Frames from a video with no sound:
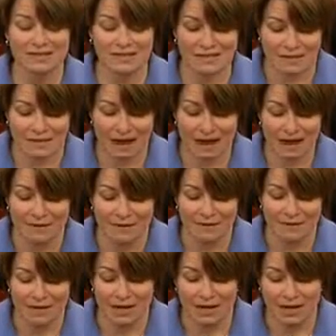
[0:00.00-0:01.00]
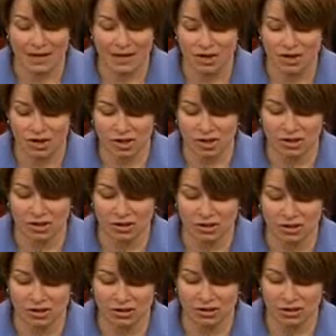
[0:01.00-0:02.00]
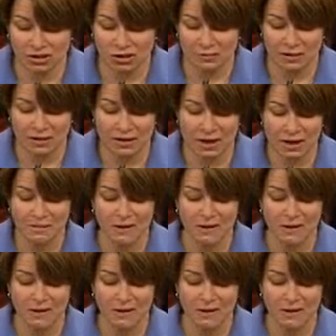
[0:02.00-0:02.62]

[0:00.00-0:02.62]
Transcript: today, it adjourn until 2 p.m.